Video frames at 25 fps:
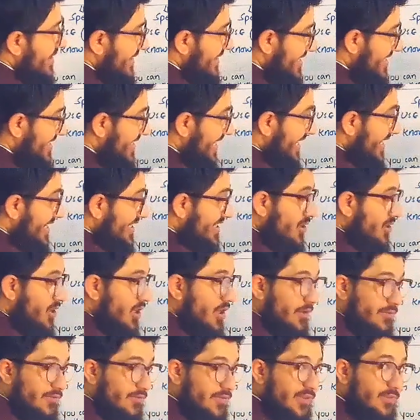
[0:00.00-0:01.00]
can say the skeleton
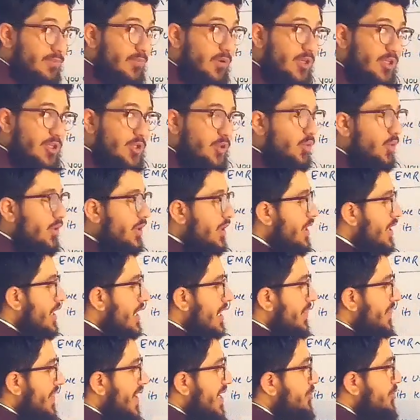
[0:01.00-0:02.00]
of the molecule,
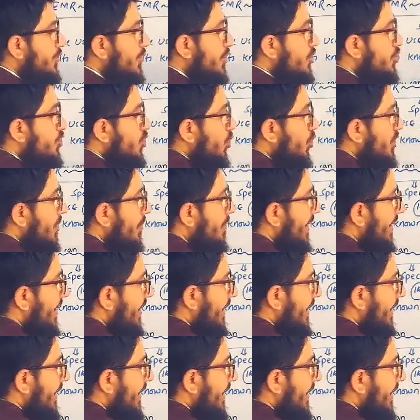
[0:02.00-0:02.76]
that will show the